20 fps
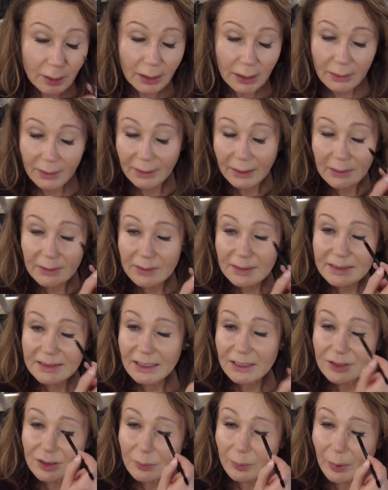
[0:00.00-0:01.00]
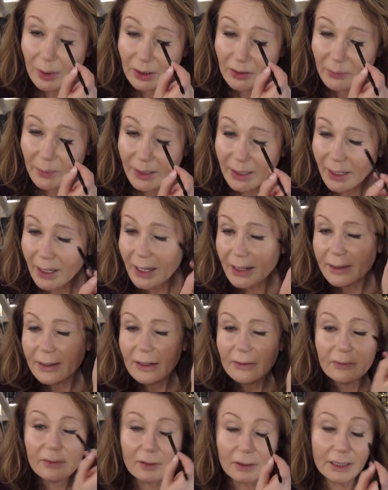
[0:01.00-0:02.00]
like in the center part of my eye,
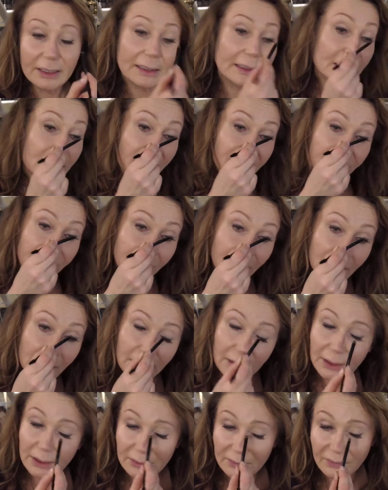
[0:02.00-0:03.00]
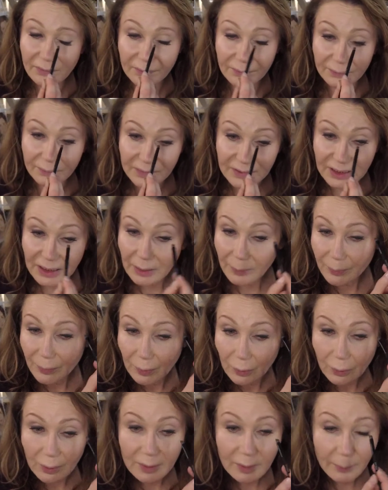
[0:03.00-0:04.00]
never like in the front and the tip
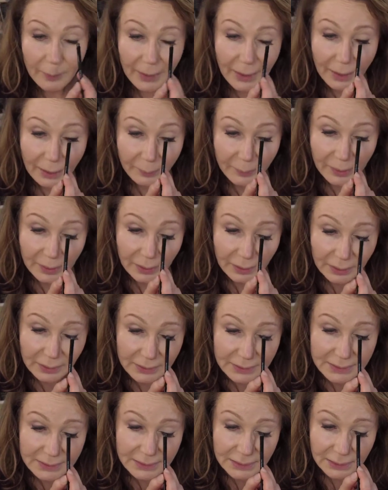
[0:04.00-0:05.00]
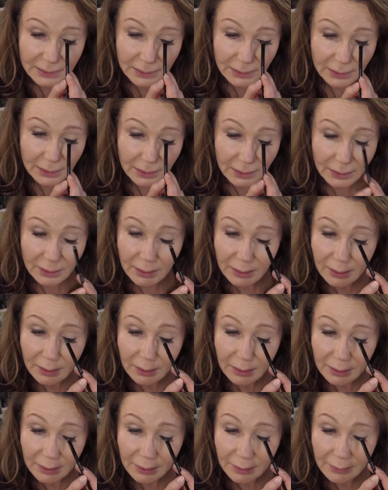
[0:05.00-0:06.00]
or in the back, because
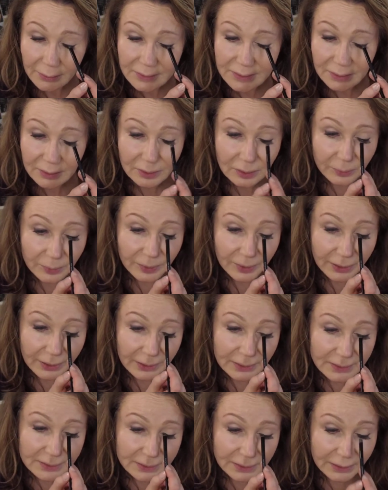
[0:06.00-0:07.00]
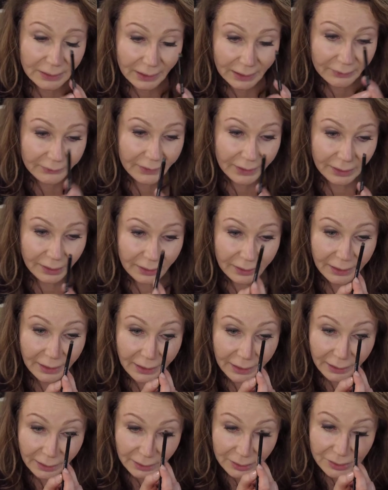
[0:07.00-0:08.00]
here's a good place to kind of get a
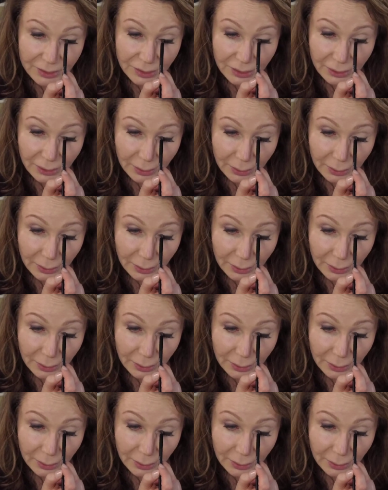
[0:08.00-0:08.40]
gauge